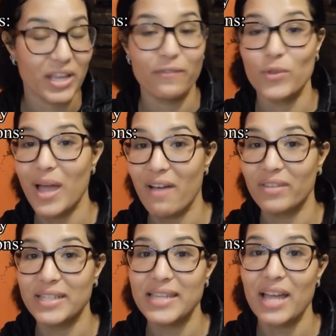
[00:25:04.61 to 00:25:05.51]
If you have
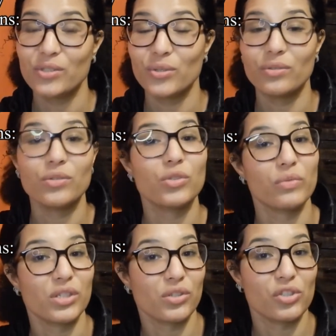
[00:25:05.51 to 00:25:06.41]
any tattoos,
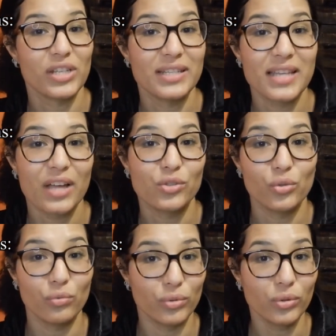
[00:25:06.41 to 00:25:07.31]
research any
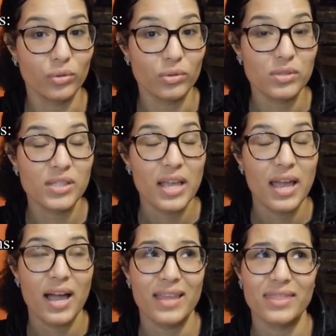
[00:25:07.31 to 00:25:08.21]
tattoo rules.
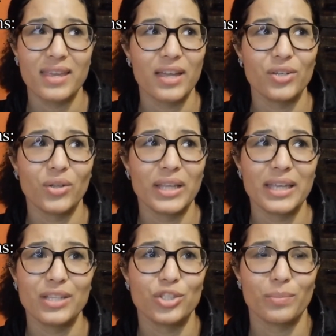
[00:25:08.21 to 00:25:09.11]
I think I know
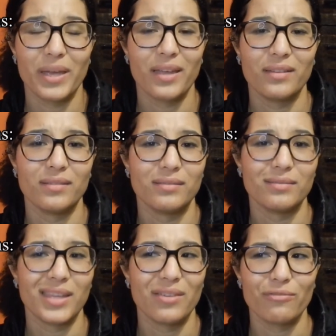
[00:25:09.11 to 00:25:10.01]
like in Japan
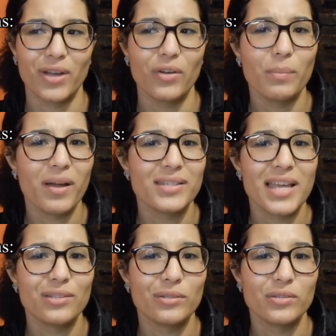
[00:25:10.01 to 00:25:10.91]
they frown upon
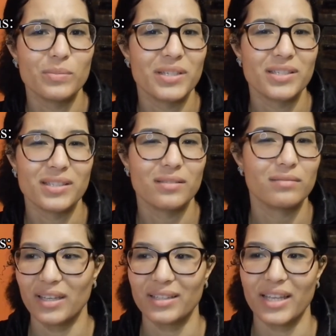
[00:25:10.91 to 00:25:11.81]
tattoos because it
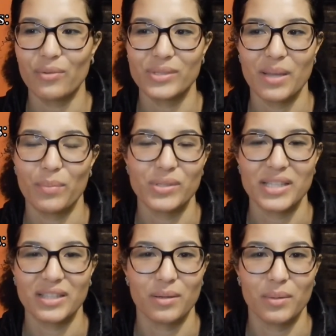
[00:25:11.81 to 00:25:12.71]
like resembles
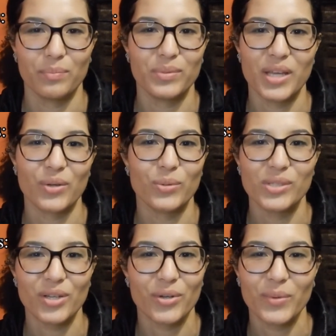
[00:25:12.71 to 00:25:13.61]
like the
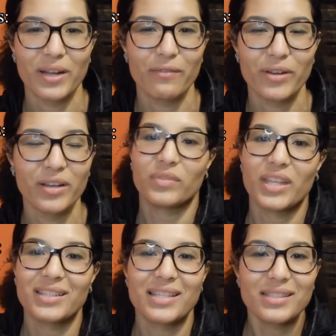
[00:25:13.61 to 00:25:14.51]
Yakuza or whatever.
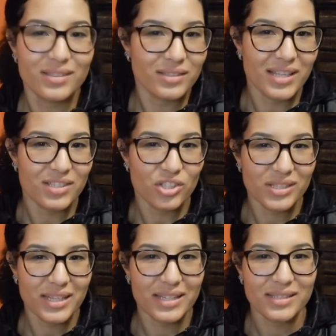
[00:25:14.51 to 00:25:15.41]
Like that's
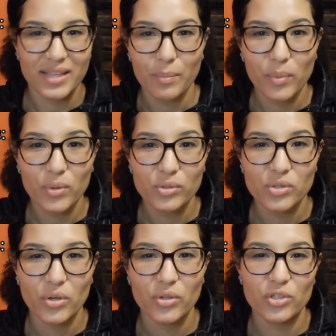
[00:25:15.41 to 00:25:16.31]
just an example.
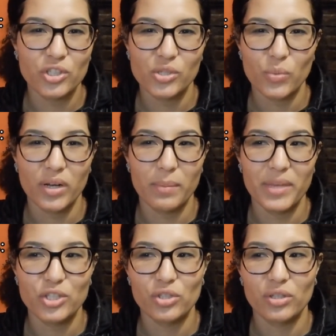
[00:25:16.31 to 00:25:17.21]
So you just want to
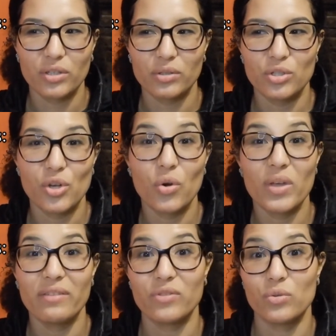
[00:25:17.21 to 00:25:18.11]
make sure to know
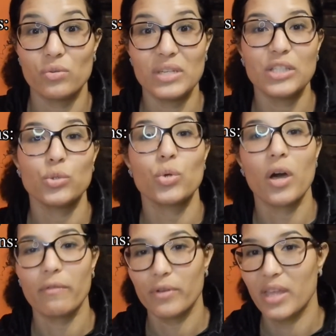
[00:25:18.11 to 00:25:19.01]
if you need to
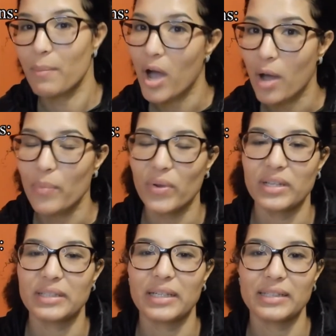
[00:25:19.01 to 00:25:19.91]
cover them up or
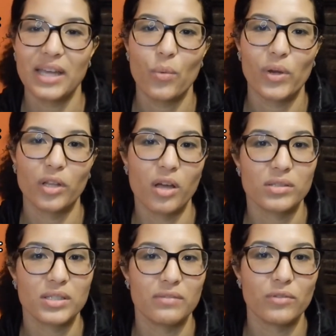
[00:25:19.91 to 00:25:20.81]
anything like that. Wear long
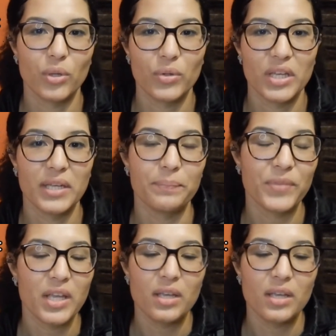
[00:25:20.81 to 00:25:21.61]
sleeve clothing.